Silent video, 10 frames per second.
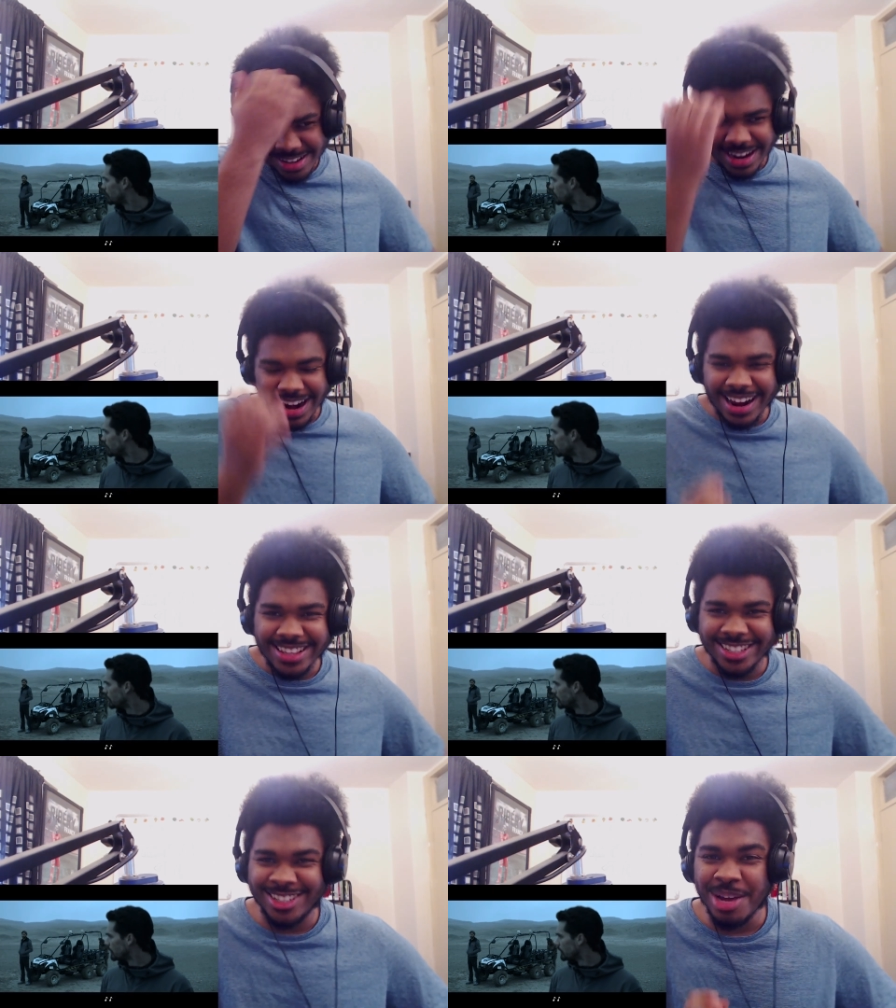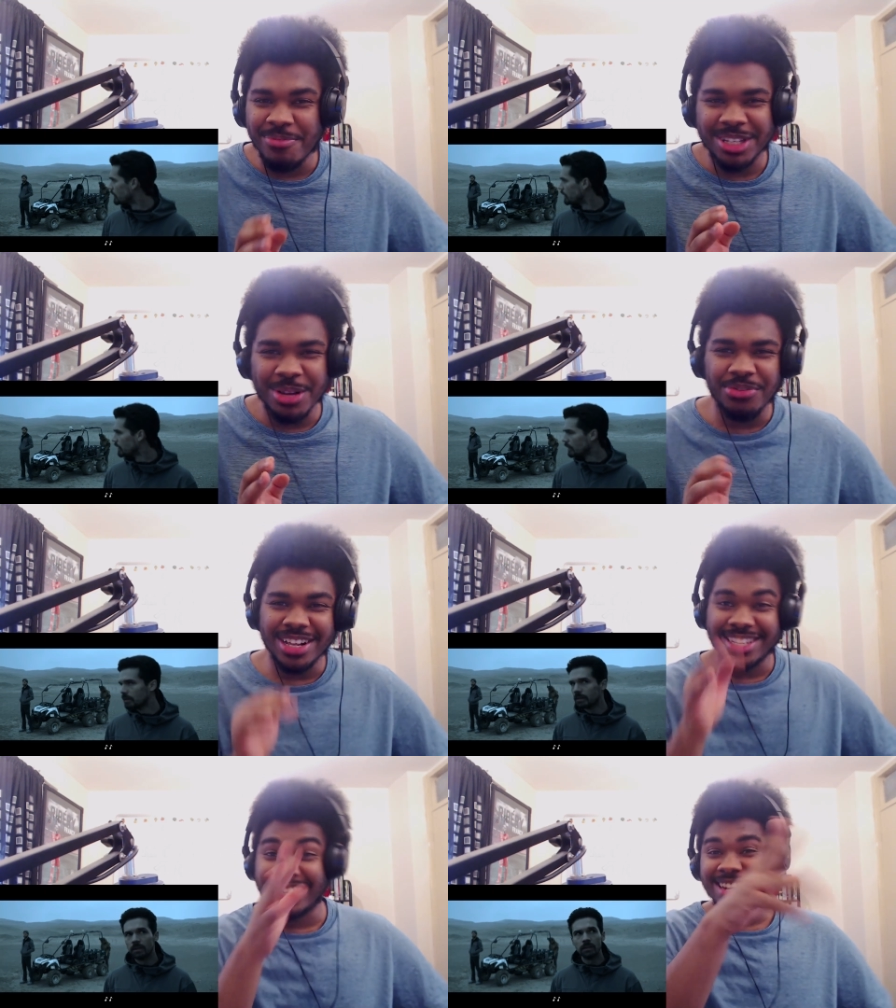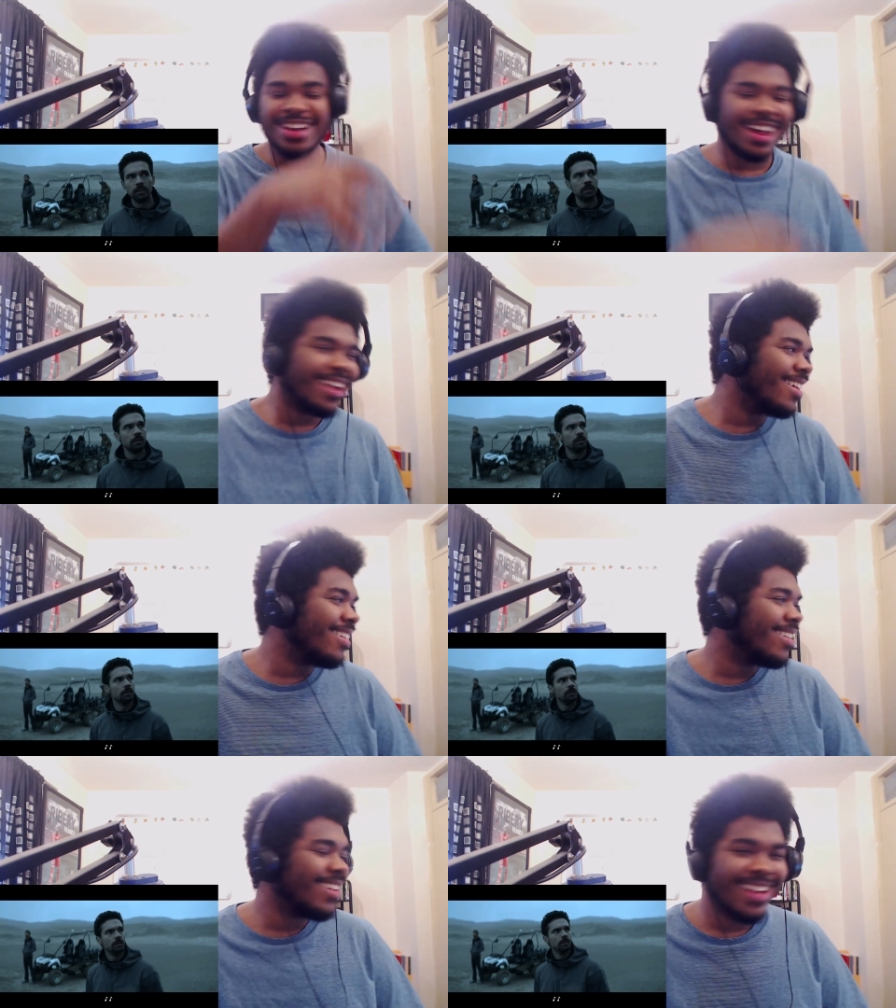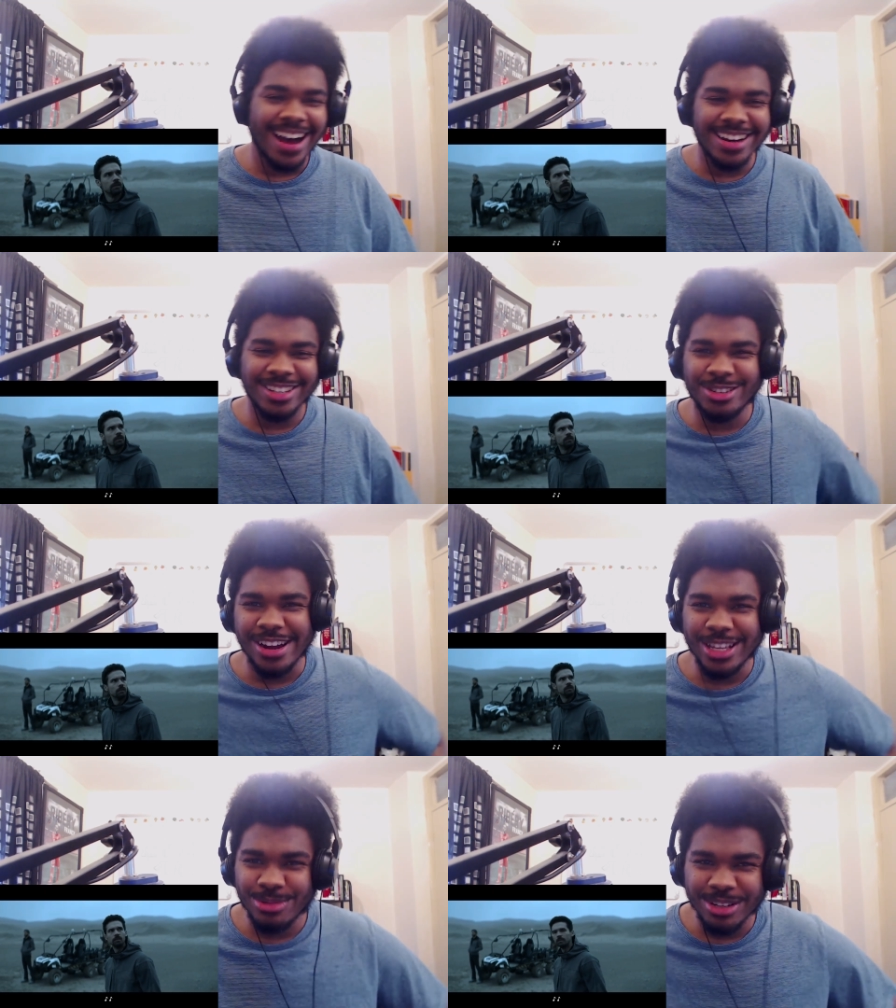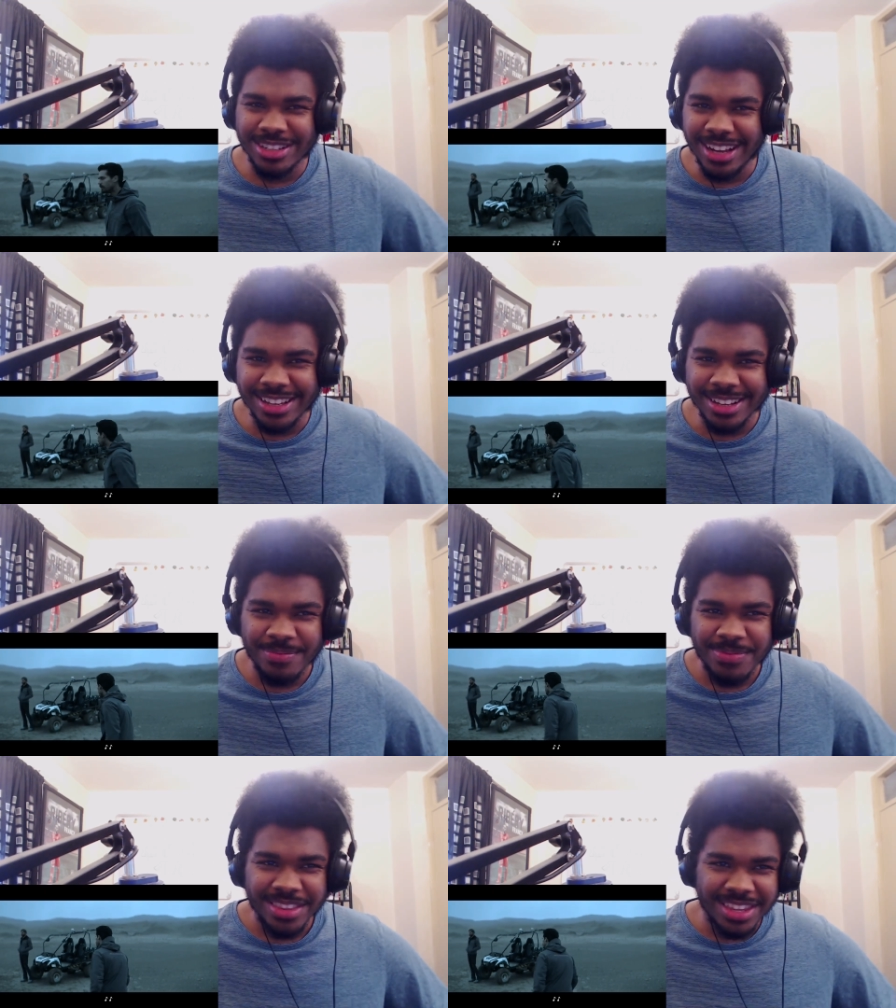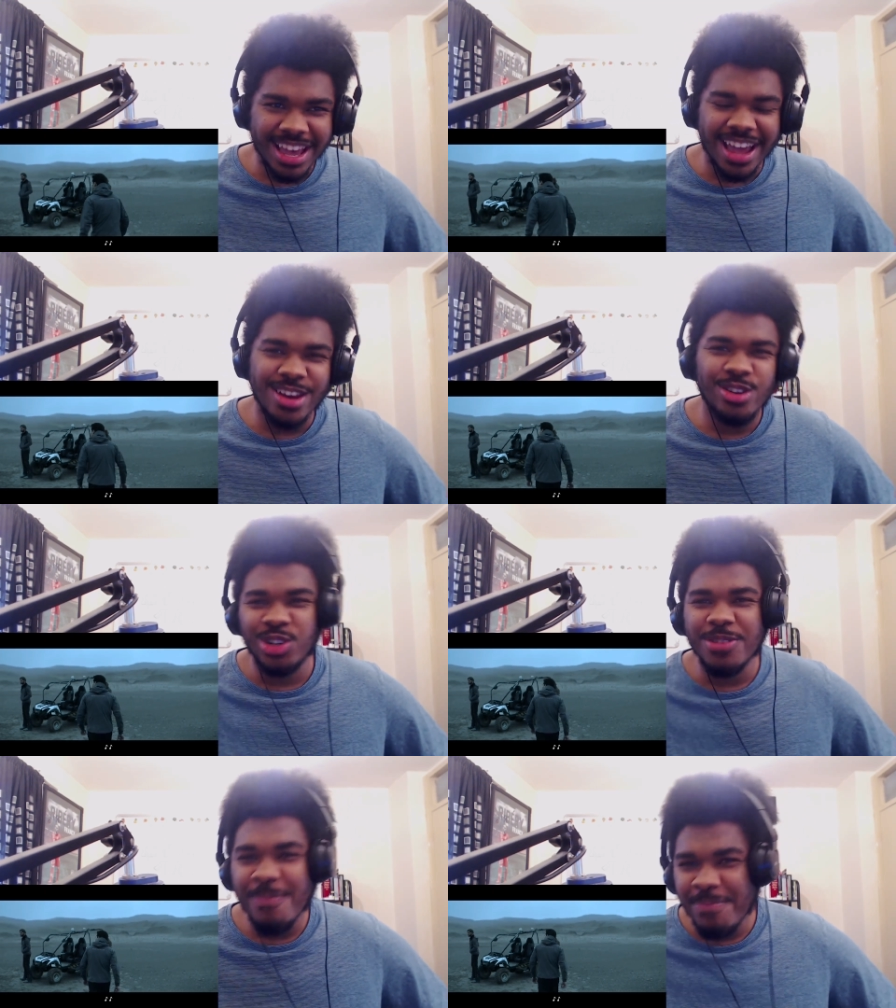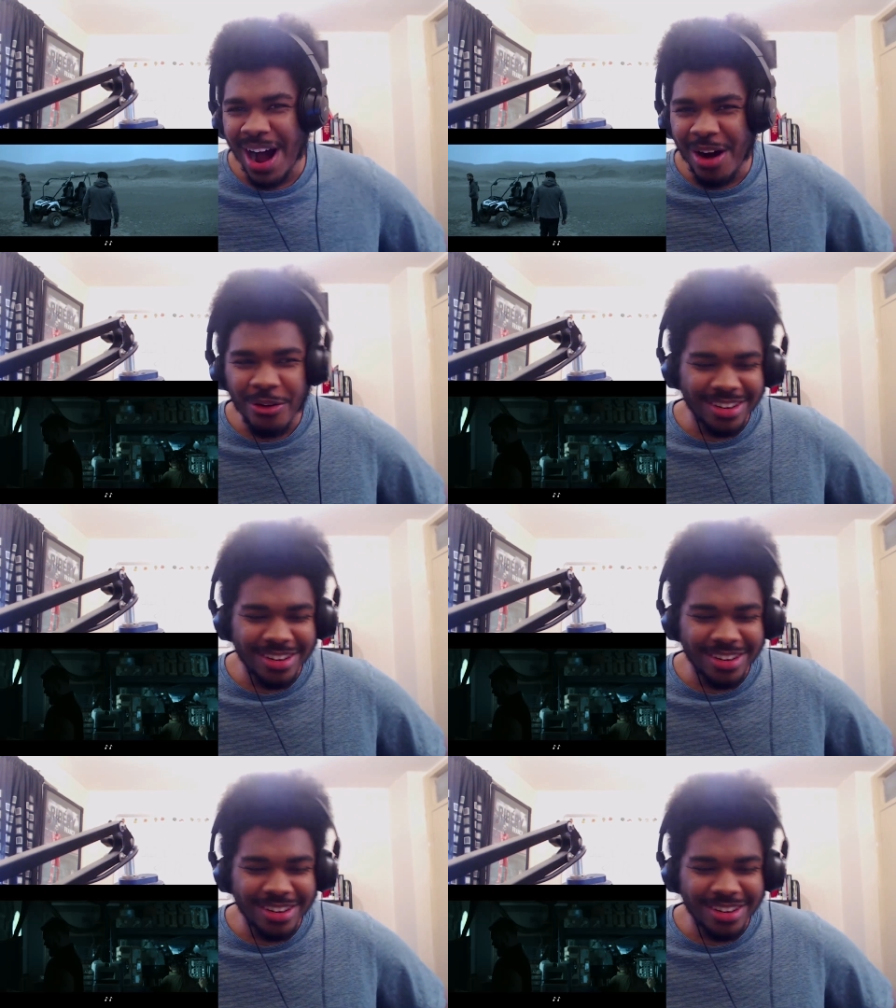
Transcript: That that's a ship or something. It's li- uh, and it strikes with just like the engine power.